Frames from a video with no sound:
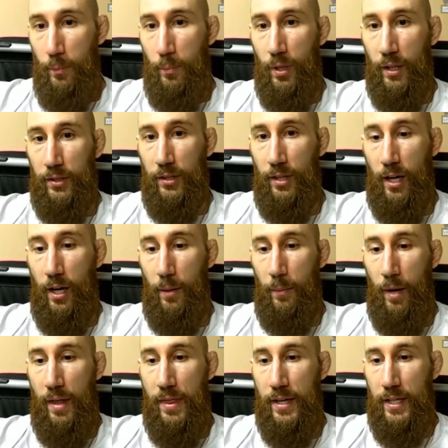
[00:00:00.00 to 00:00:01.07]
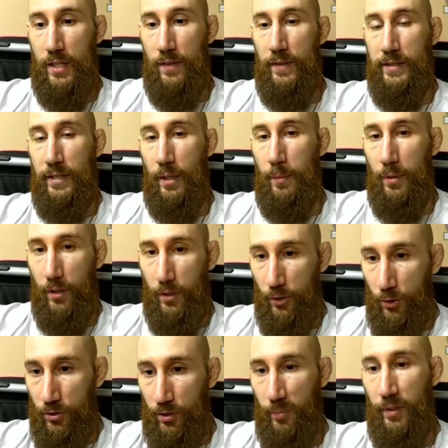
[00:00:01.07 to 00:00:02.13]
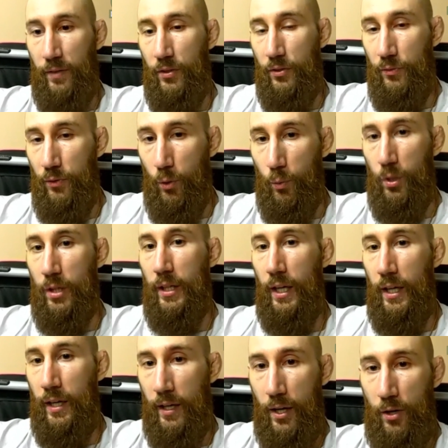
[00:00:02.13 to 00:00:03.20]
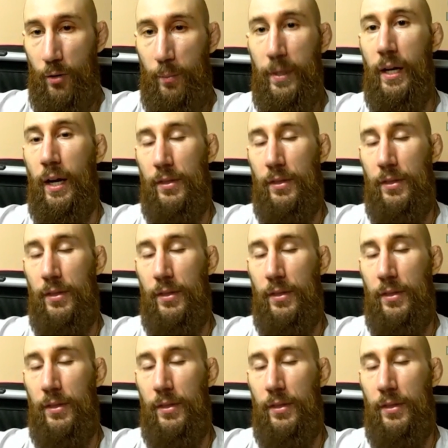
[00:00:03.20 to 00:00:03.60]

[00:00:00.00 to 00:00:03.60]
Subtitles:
But I think if he's able to use a little bit of his footwork in and out a bit,